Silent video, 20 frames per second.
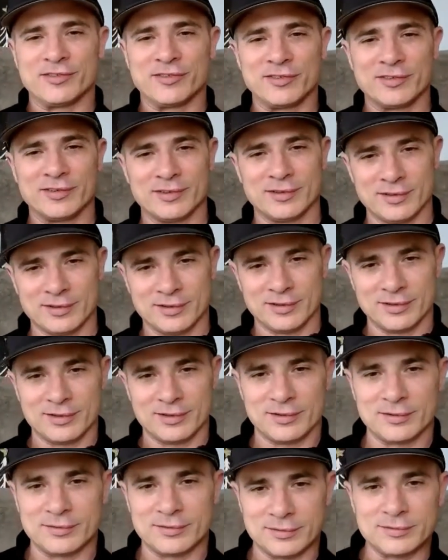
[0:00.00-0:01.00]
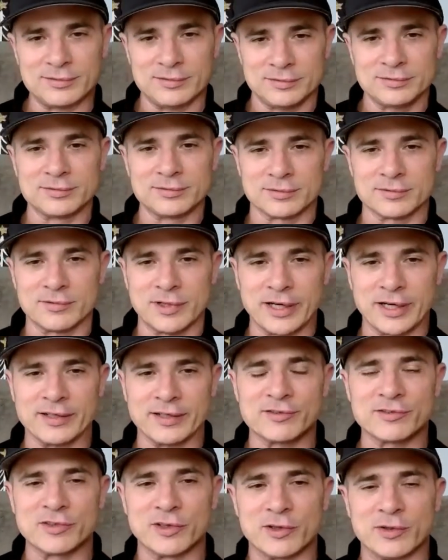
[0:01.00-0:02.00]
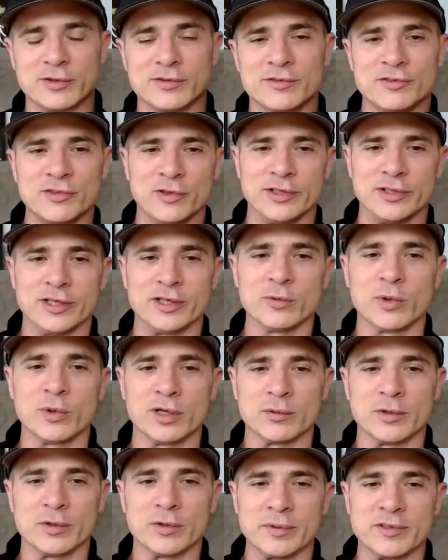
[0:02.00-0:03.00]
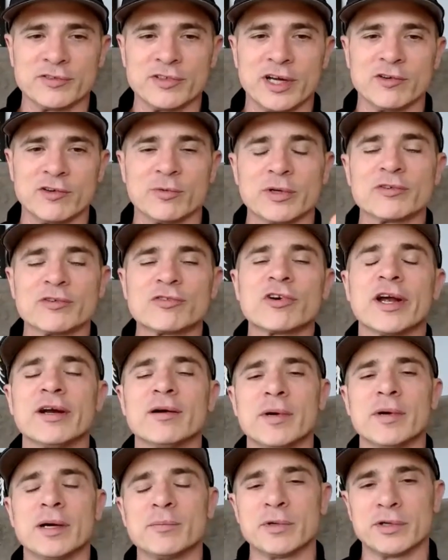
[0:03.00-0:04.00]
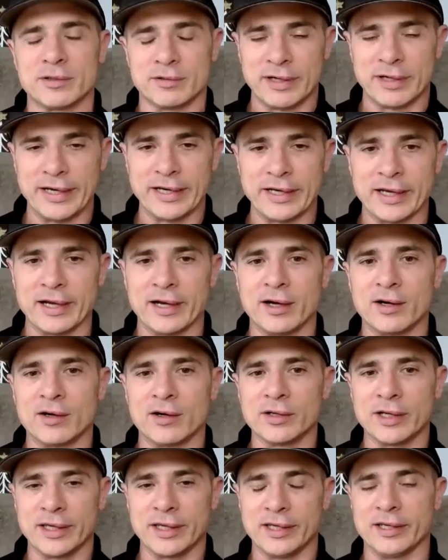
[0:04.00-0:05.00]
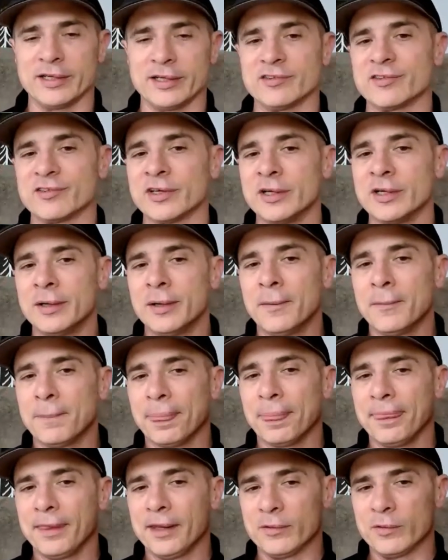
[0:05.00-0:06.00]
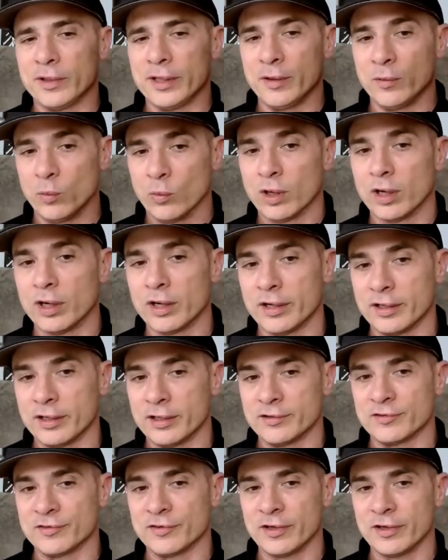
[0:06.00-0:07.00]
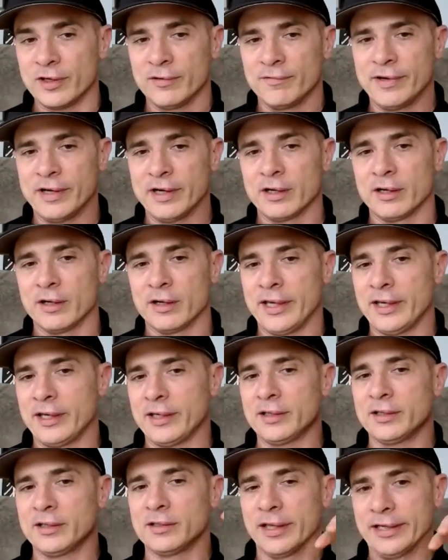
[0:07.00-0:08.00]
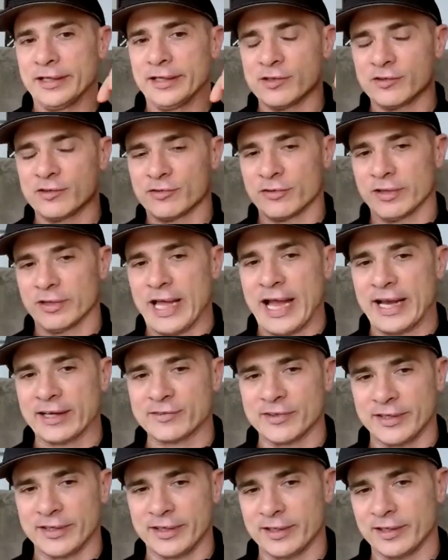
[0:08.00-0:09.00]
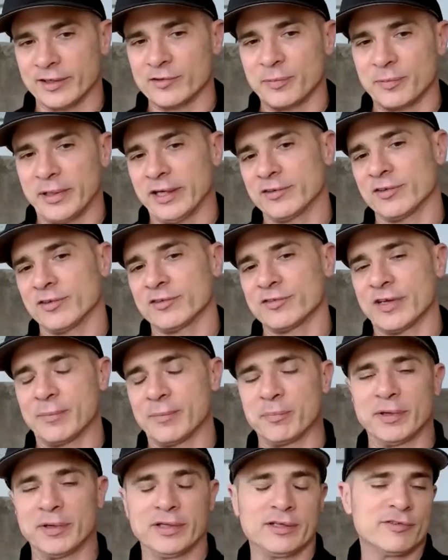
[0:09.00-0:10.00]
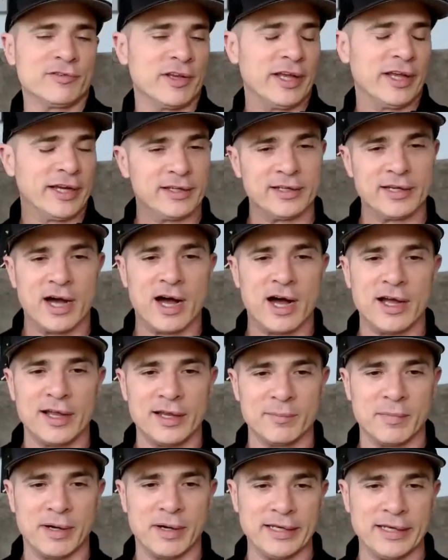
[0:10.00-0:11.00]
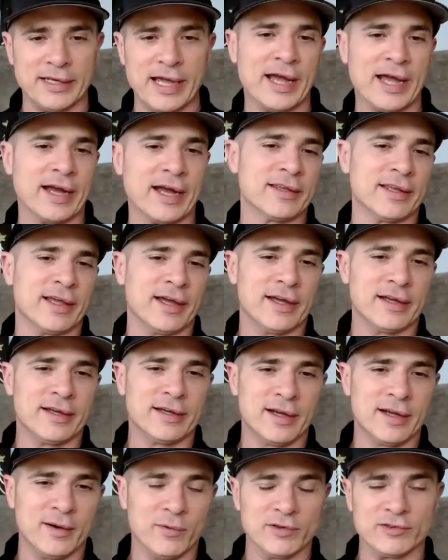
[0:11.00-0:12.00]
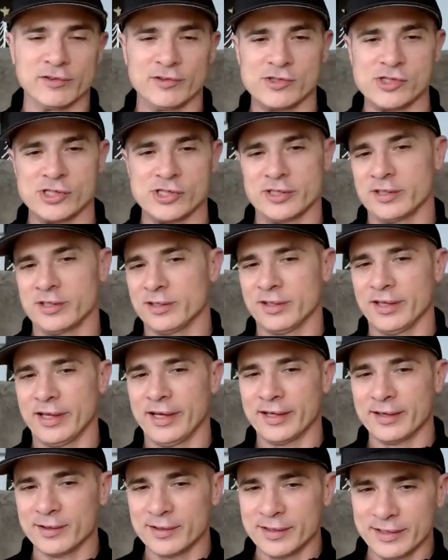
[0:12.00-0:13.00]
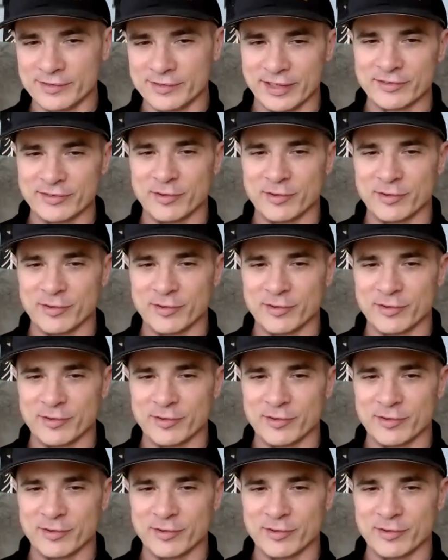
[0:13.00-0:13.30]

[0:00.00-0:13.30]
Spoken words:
And it's right. So in your world with massage, what I was trying to remember right now is it was a very like just relaxing experience, except when there's like a knot in my neck that I wasn't sure, like,